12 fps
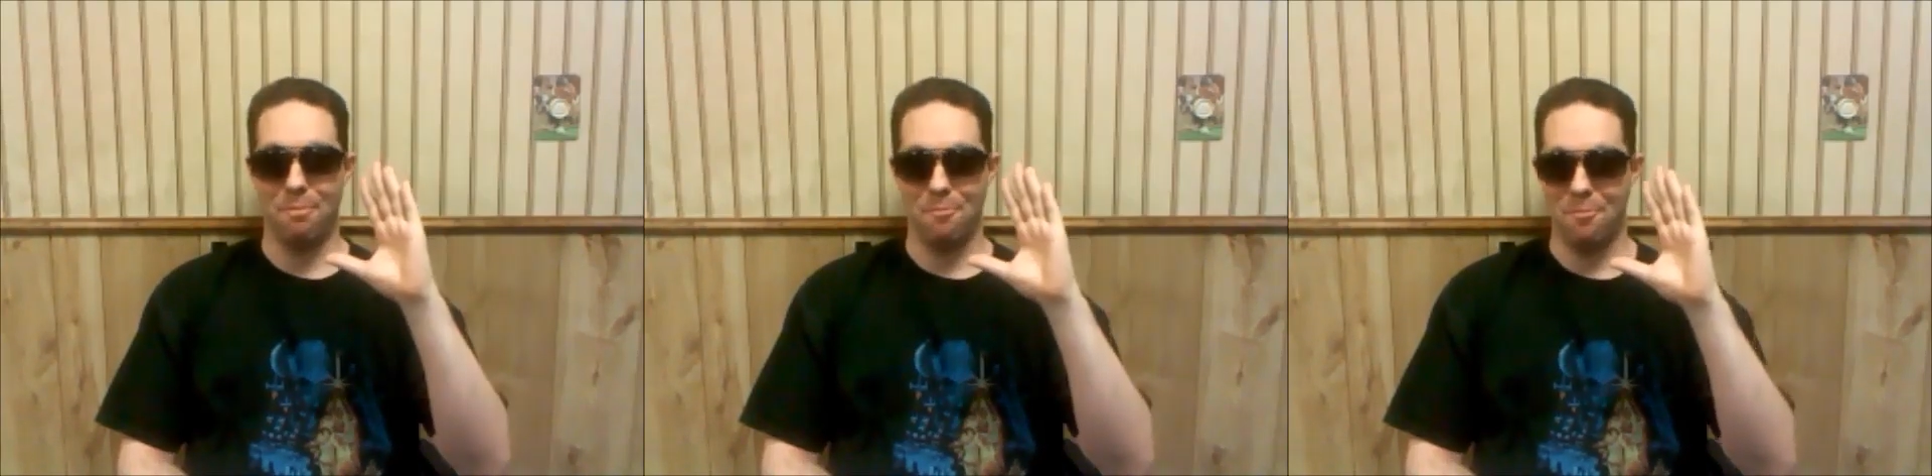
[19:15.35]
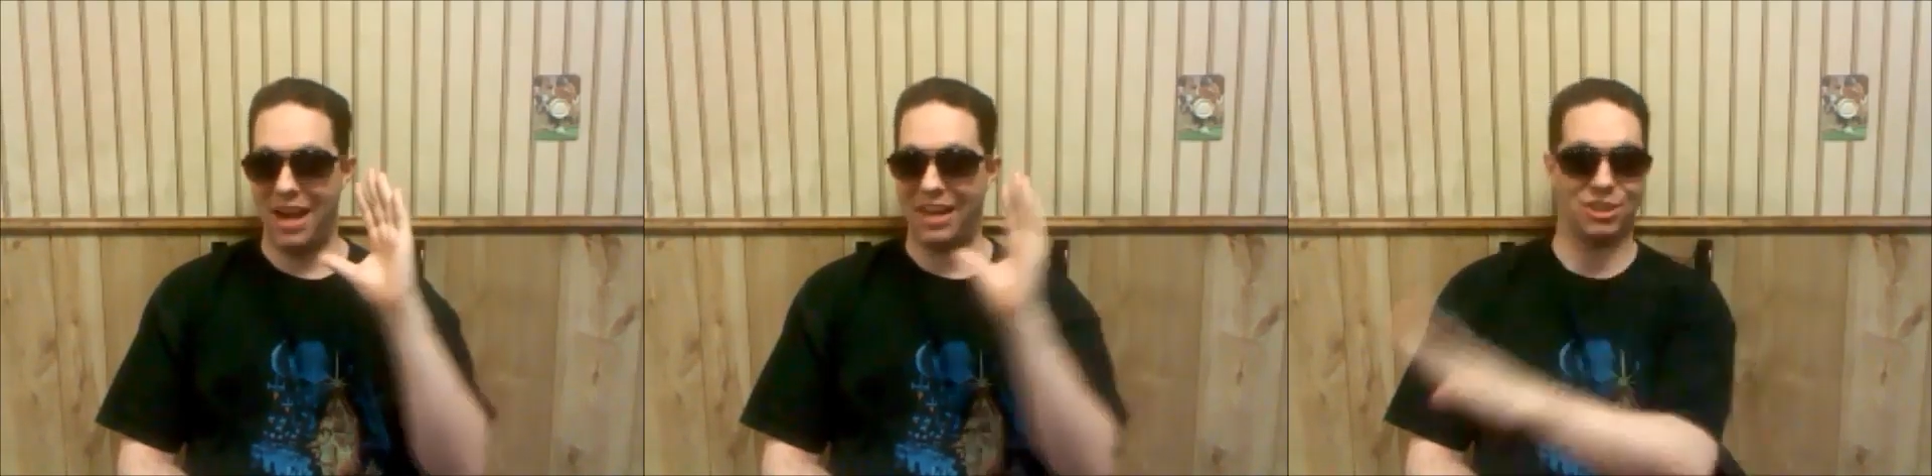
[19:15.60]

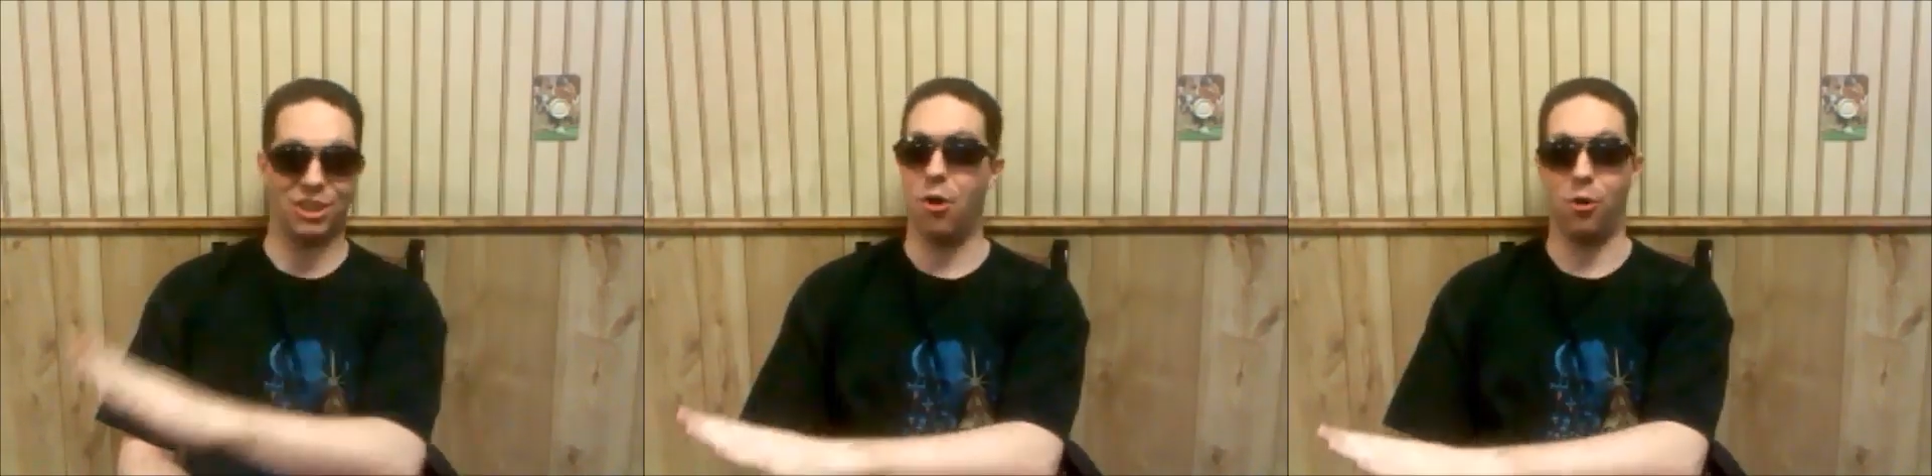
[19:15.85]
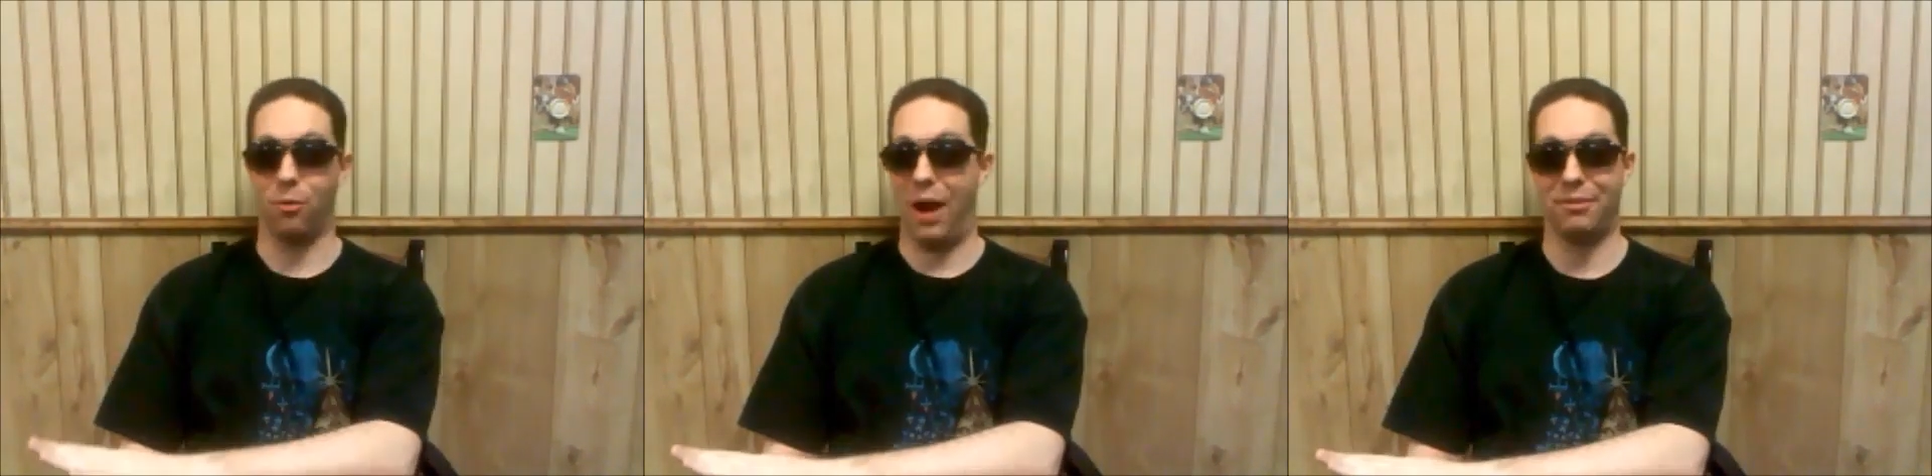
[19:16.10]
made a
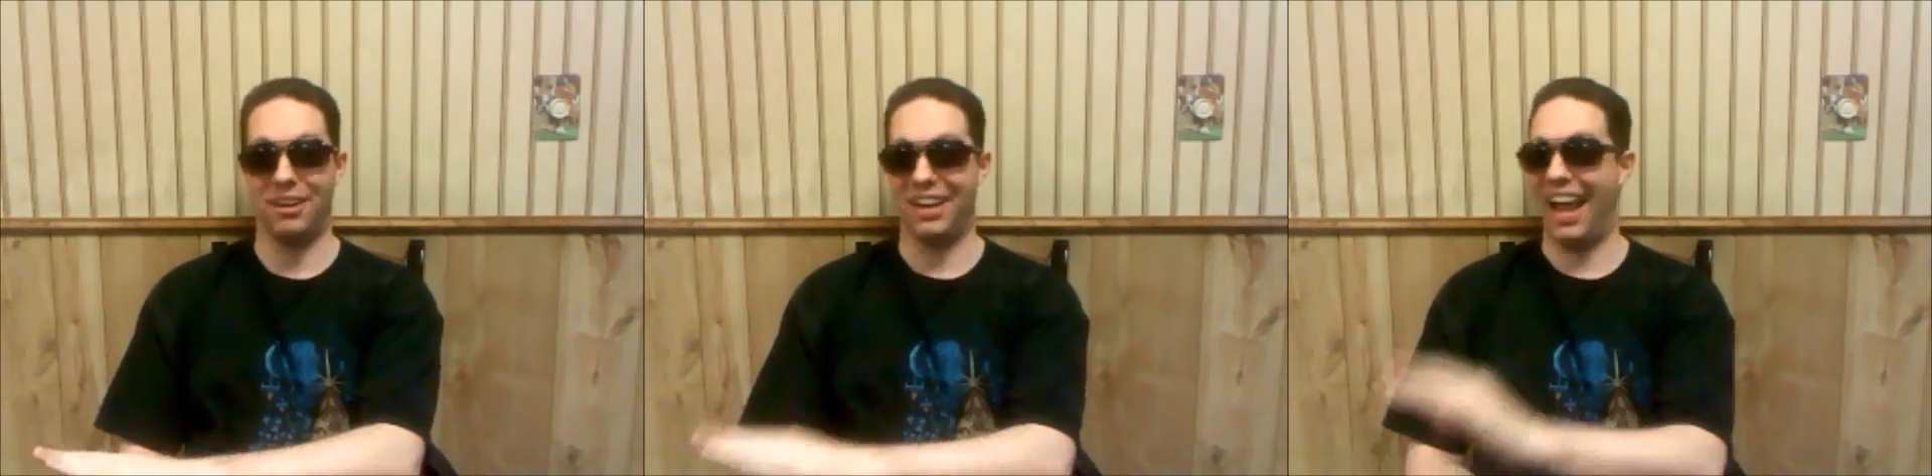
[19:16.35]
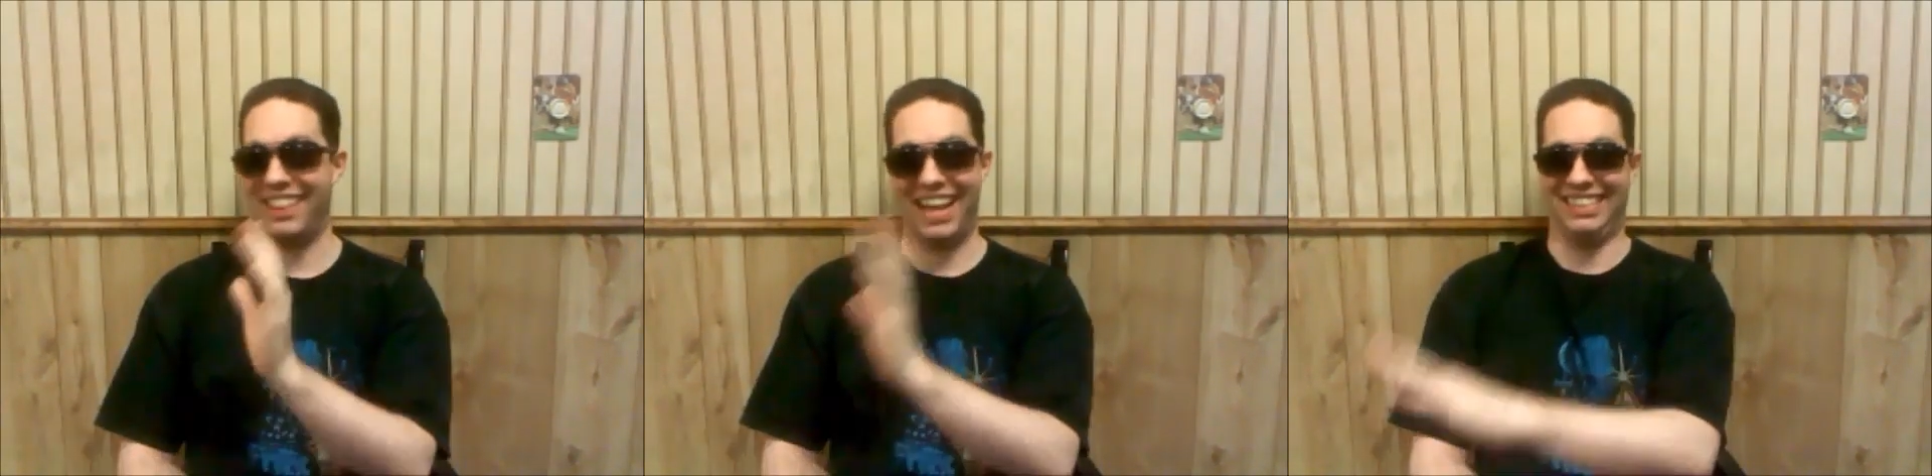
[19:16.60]
show around it,
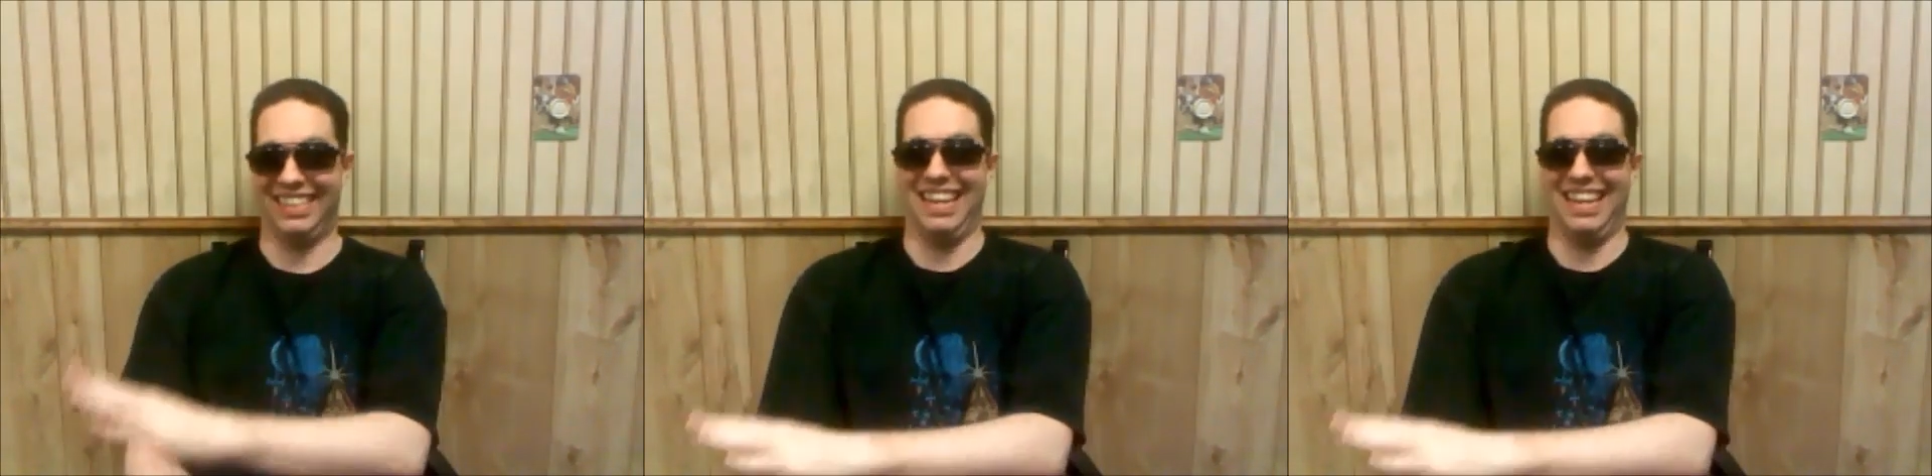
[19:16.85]
and that's